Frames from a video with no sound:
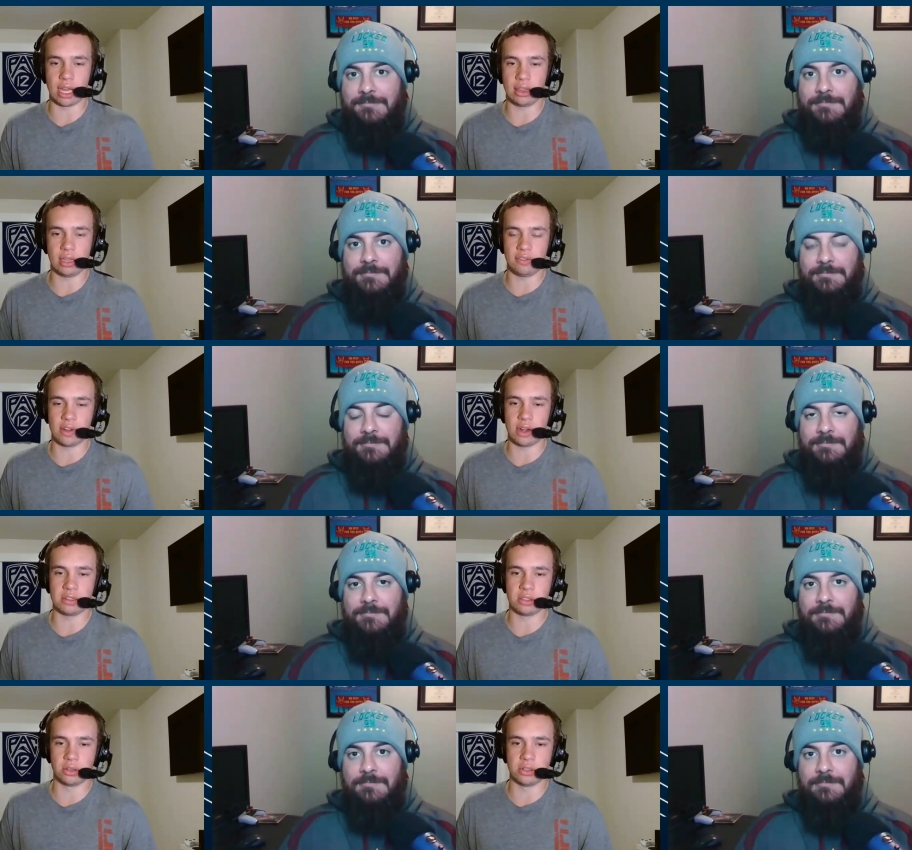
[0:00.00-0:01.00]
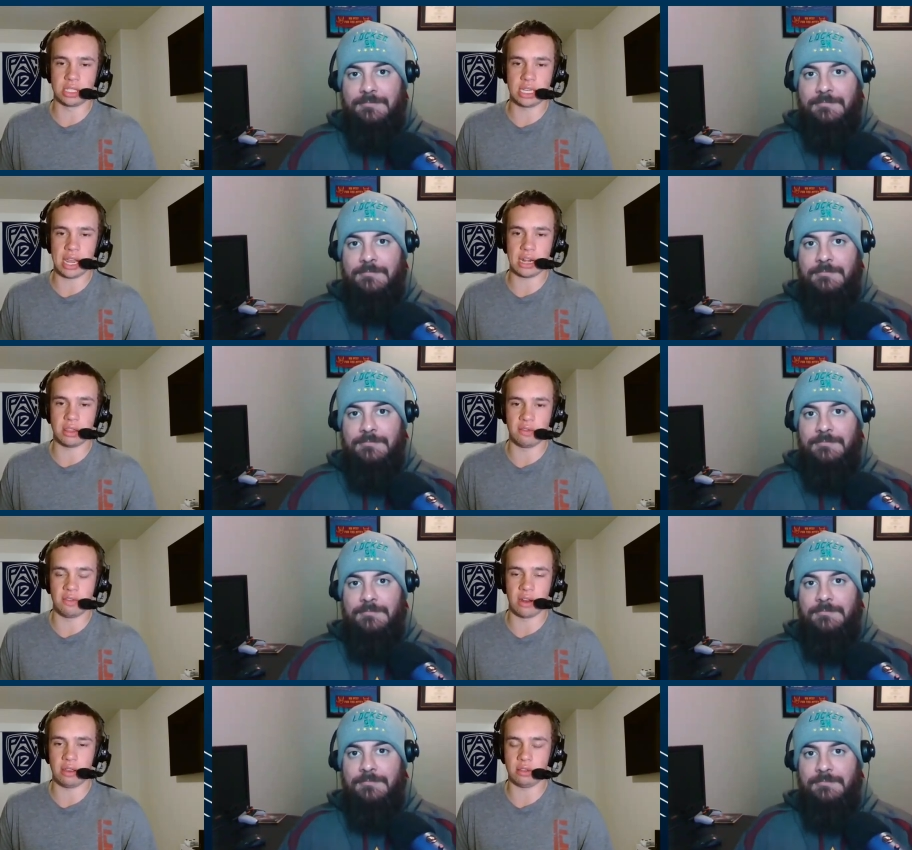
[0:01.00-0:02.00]
Speaker 1: And I think for Arizona State, at the
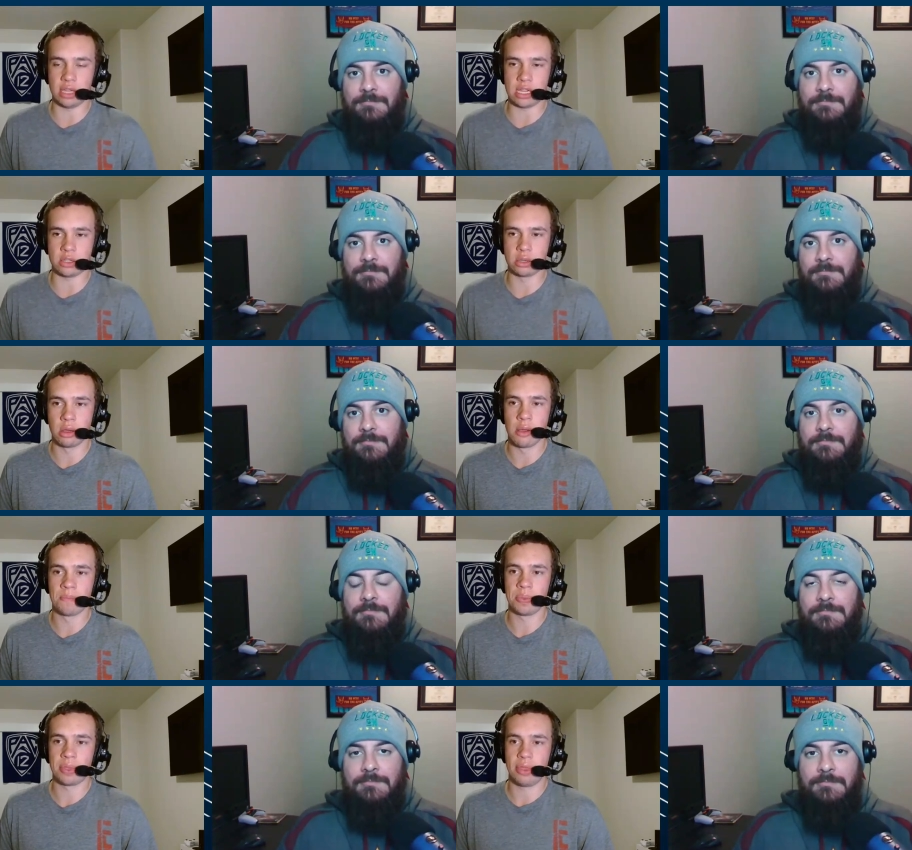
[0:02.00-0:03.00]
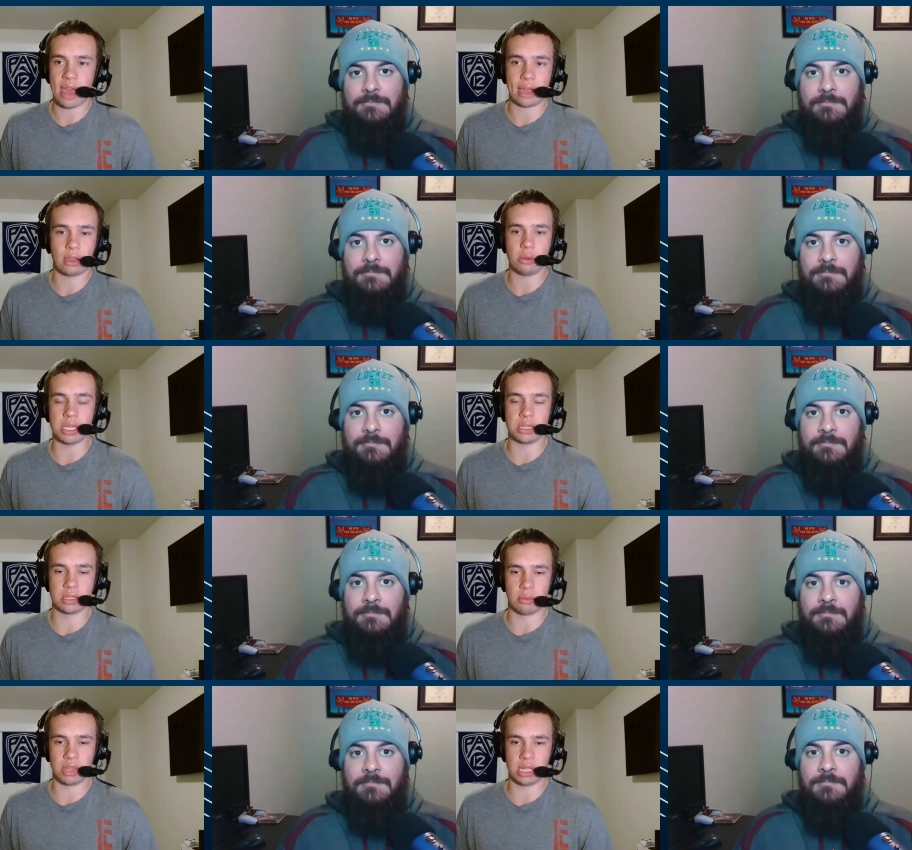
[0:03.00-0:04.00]
very least, that could be
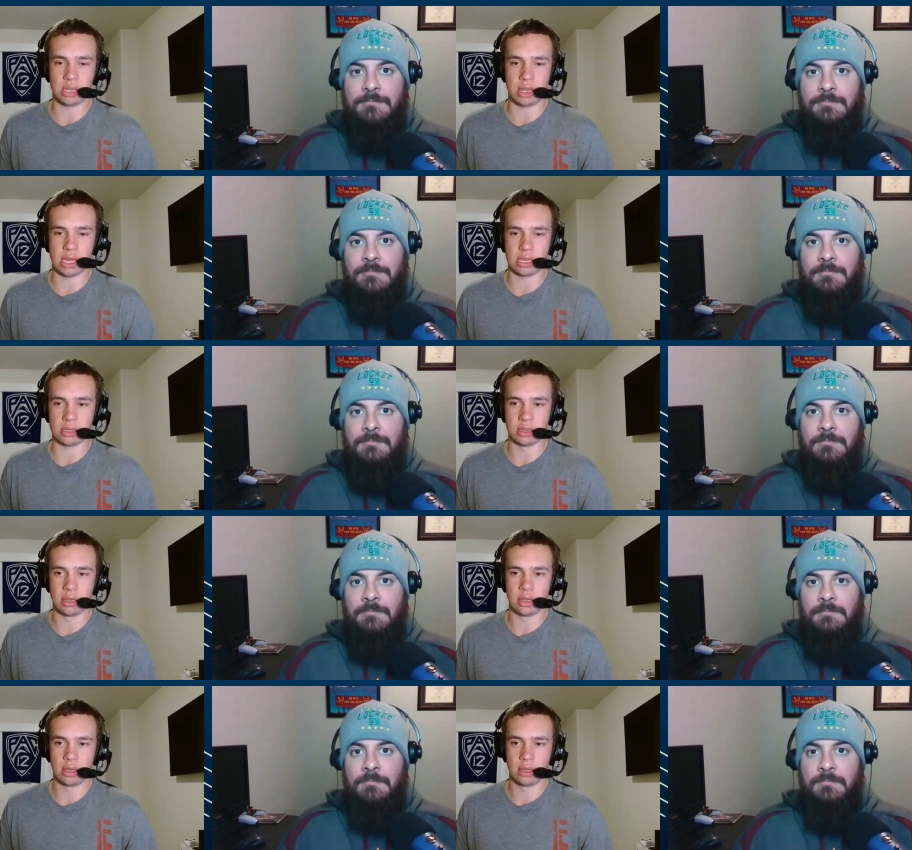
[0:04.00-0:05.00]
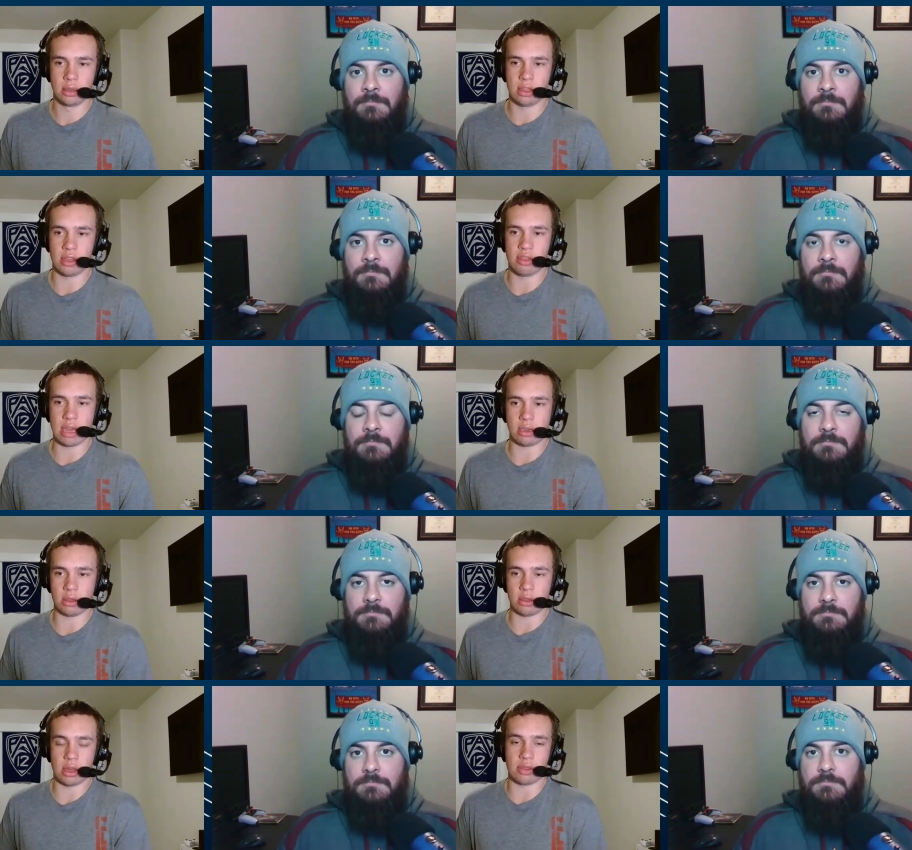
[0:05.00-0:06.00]
something that that they
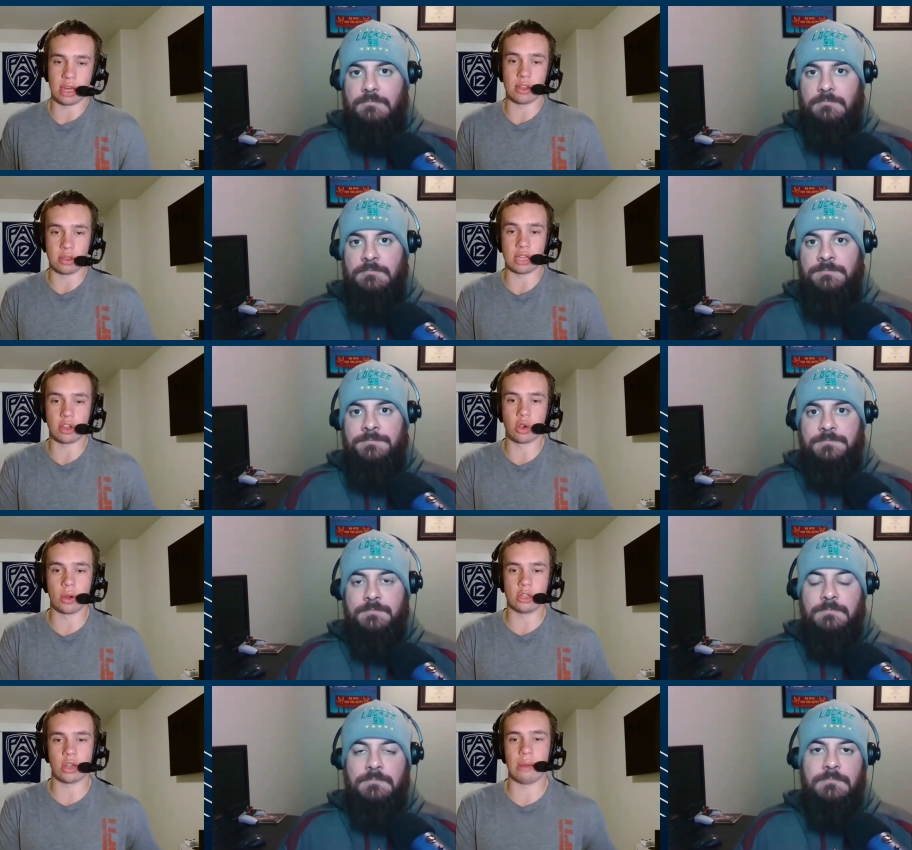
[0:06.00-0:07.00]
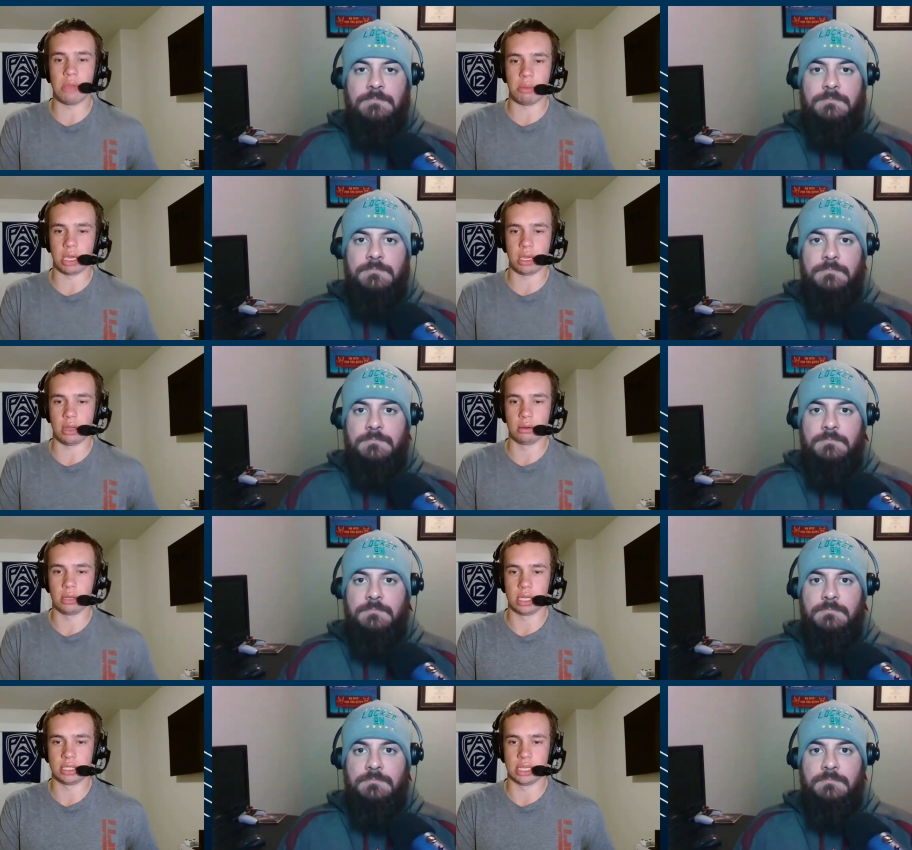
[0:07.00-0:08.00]
could that they, that they're going to try and mimic here.
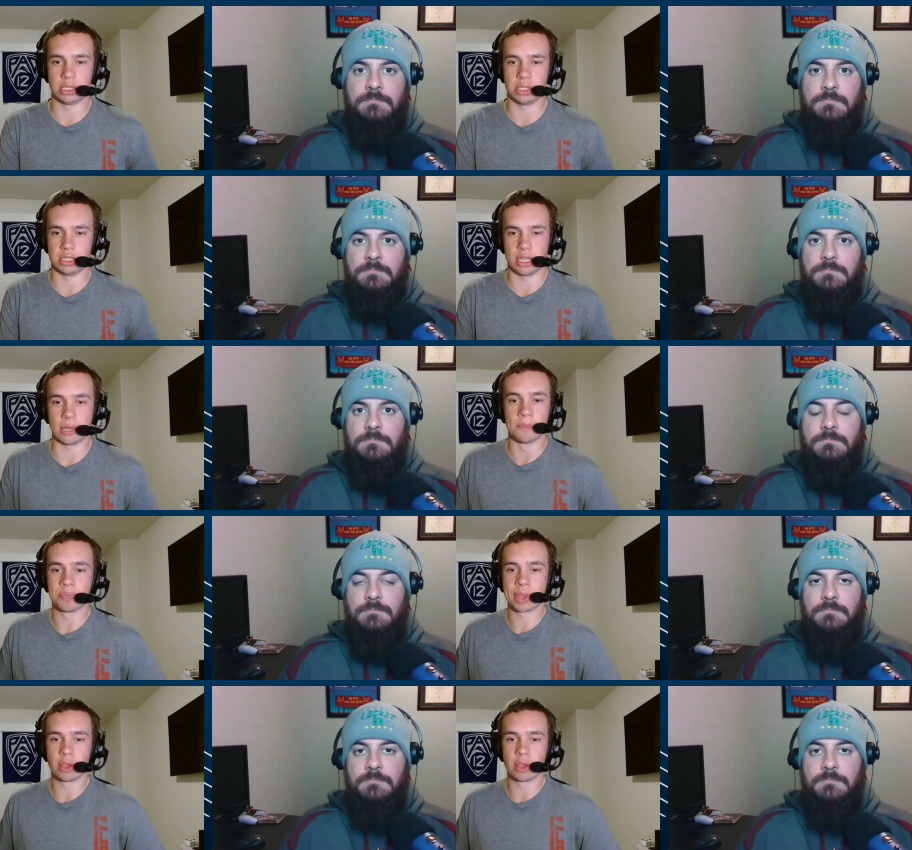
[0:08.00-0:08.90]
Essentially, it's like,